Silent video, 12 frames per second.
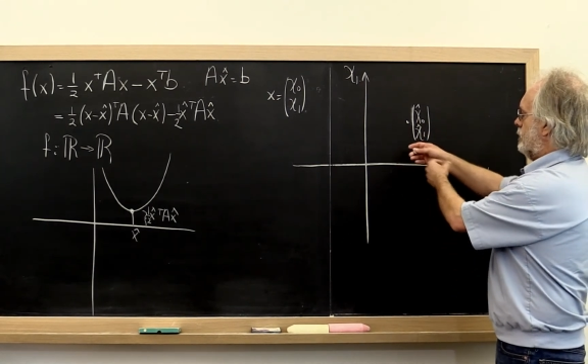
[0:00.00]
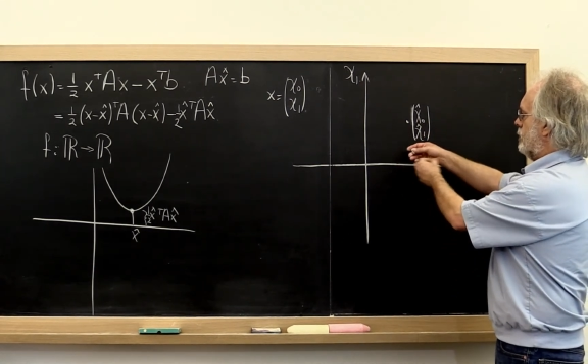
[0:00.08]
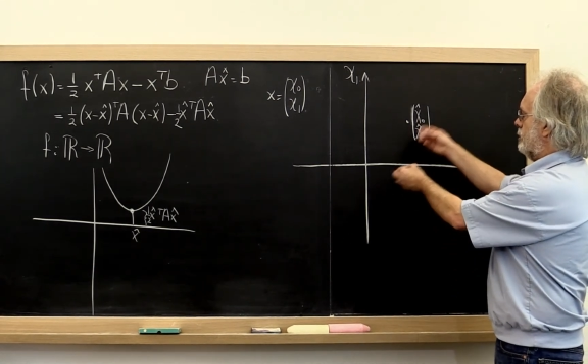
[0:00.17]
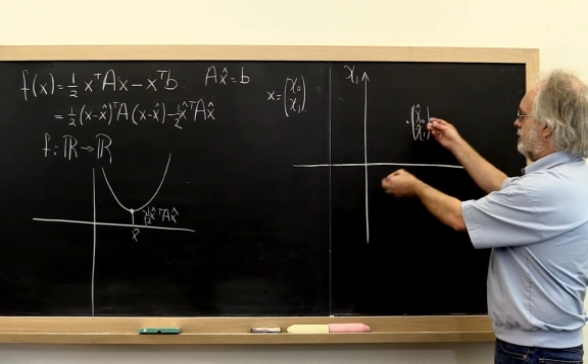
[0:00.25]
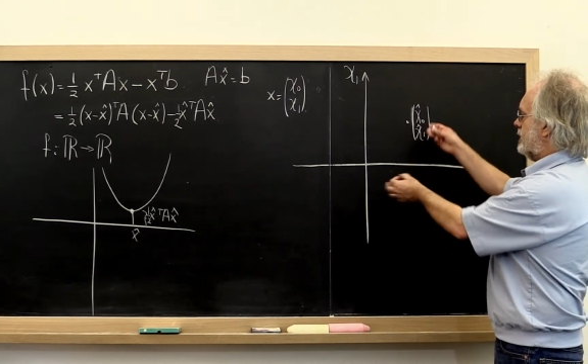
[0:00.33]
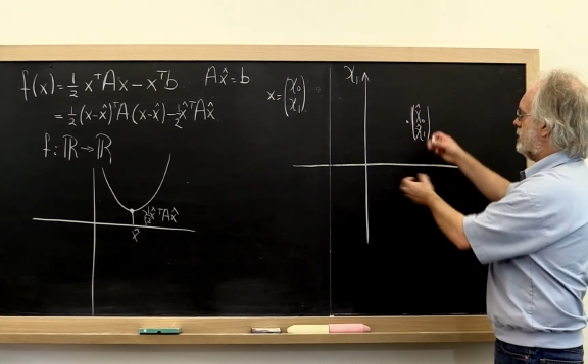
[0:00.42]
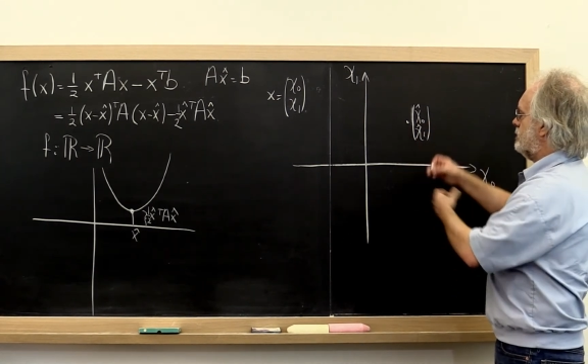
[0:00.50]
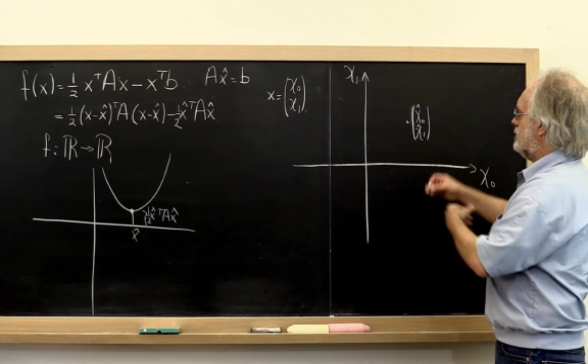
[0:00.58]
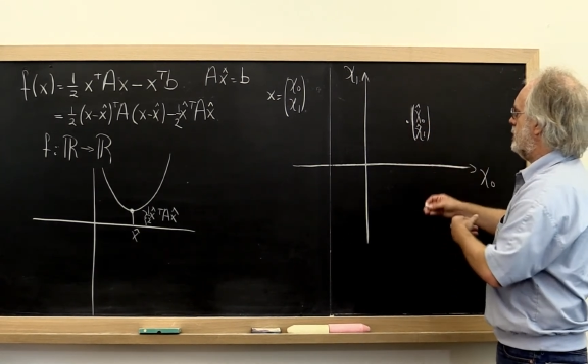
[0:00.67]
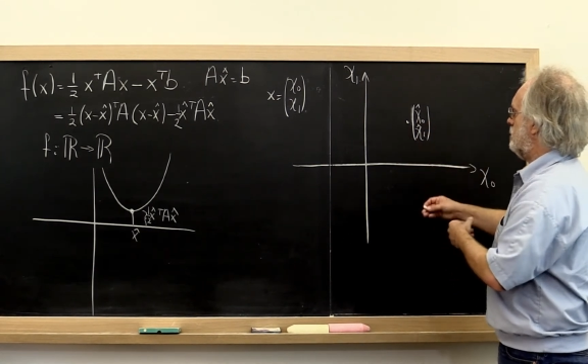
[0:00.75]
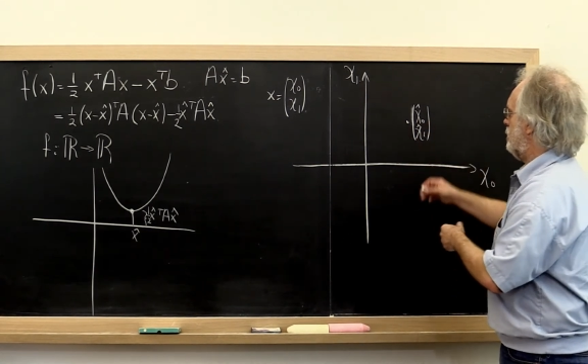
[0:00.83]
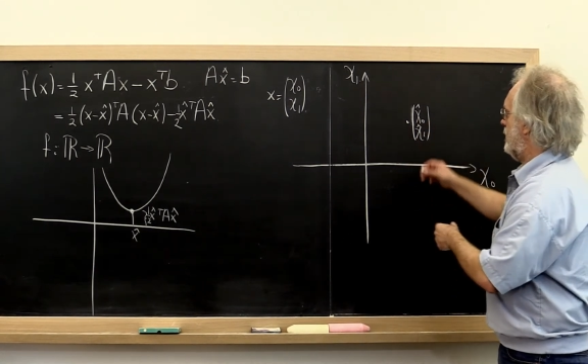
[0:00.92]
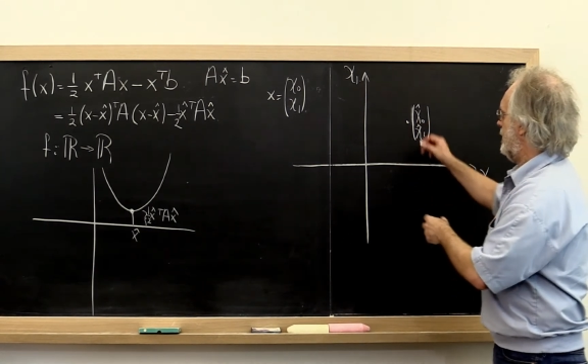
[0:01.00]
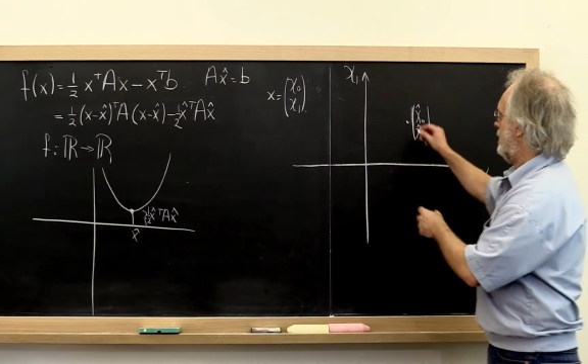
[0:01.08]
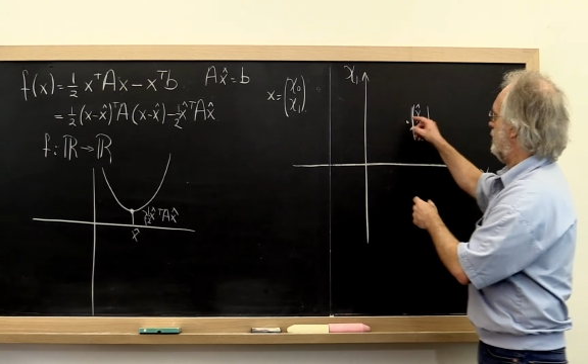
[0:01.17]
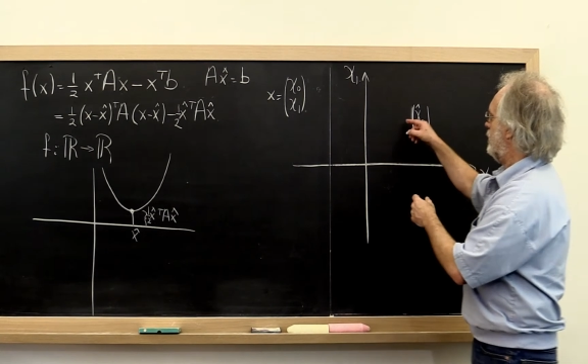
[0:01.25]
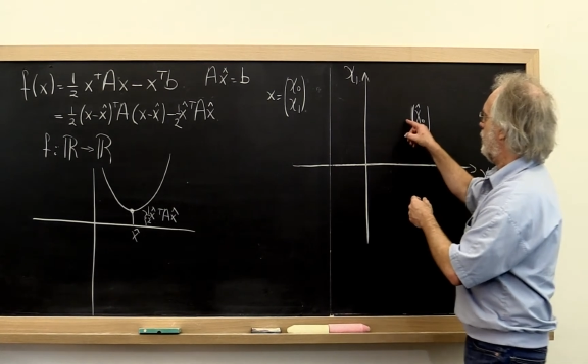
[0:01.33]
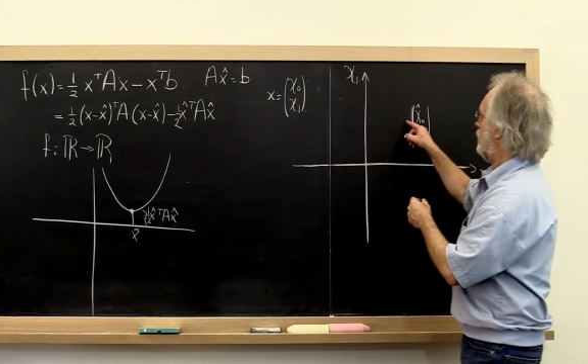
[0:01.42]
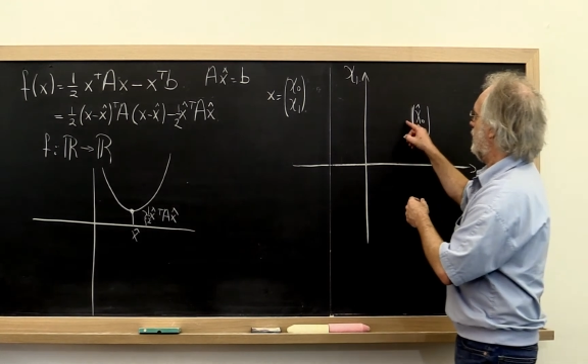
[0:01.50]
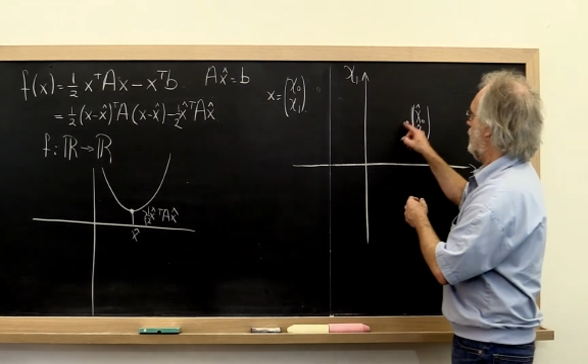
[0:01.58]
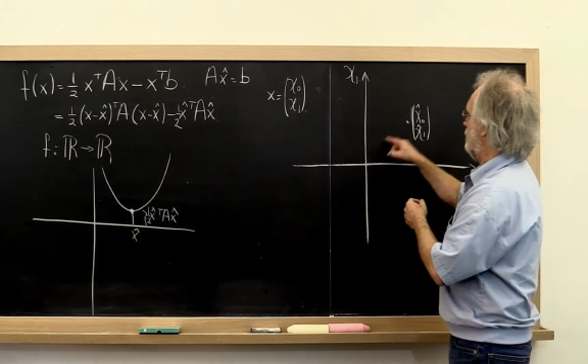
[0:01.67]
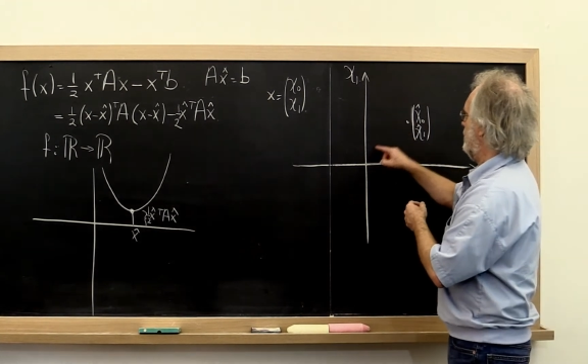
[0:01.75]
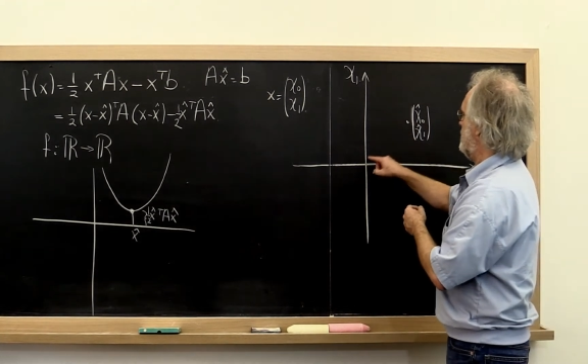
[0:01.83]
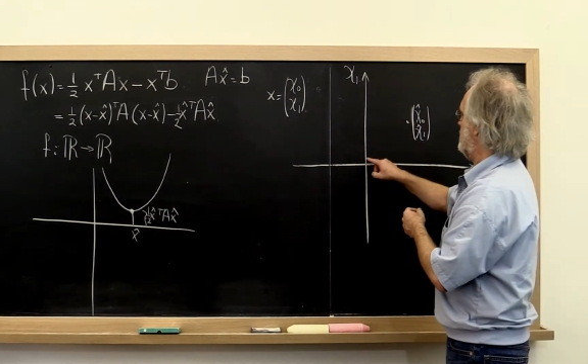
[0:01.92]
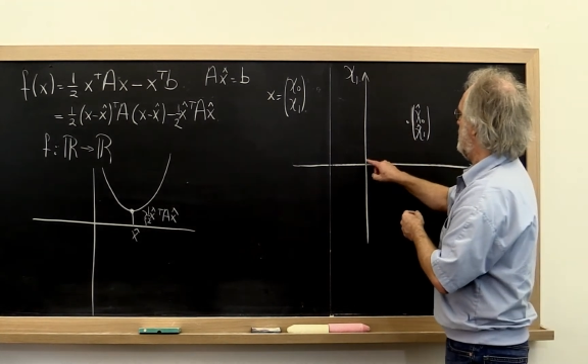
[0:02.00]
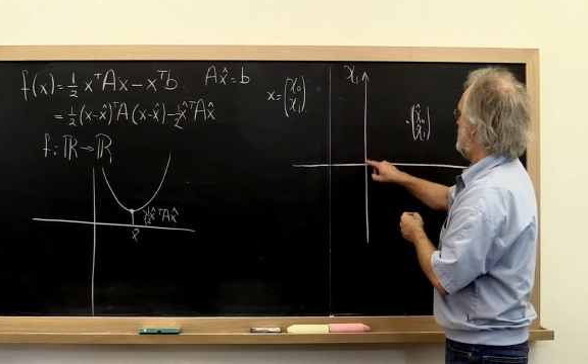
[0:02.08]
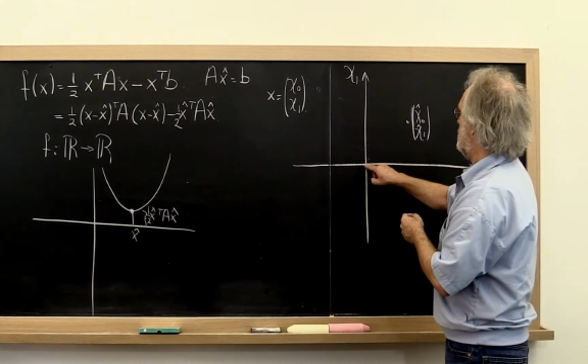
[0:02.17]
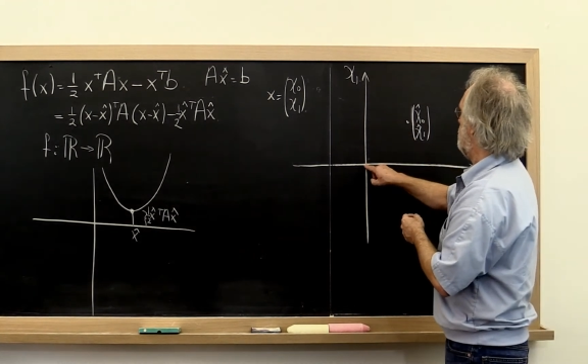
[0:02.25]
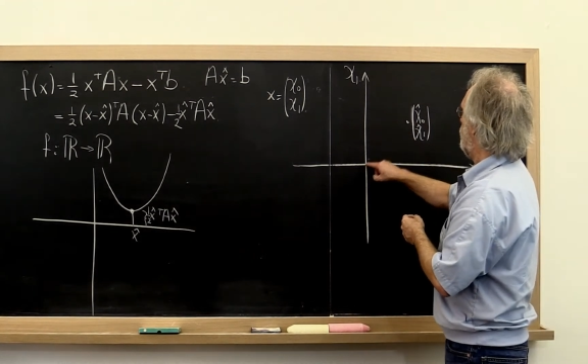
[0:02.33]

or vectors in the plane? You can think of this as the